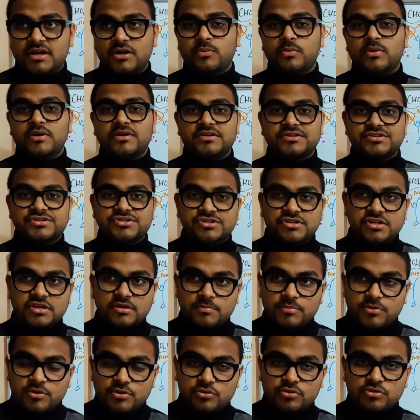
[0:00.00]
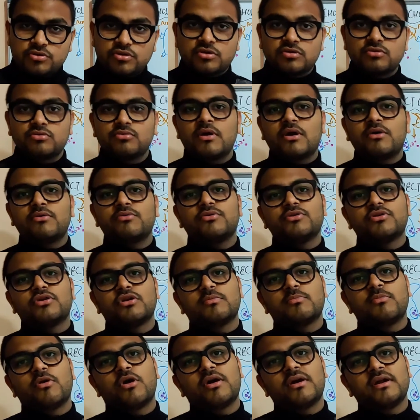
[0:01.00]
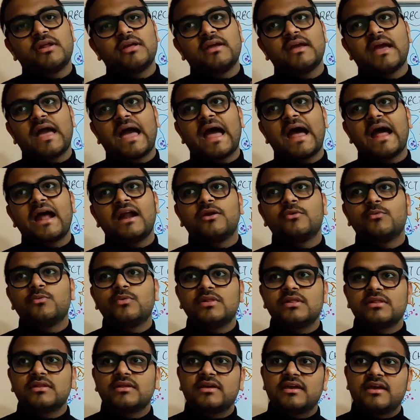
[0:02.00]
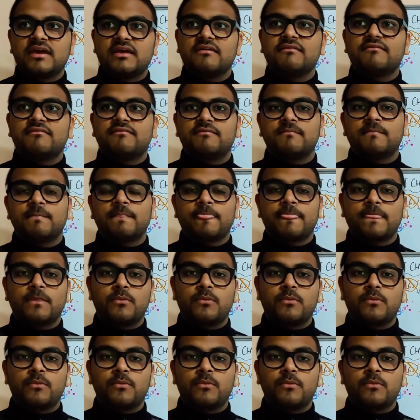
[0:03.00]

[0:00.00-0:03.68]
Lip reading: it will distribute throughout your body and will give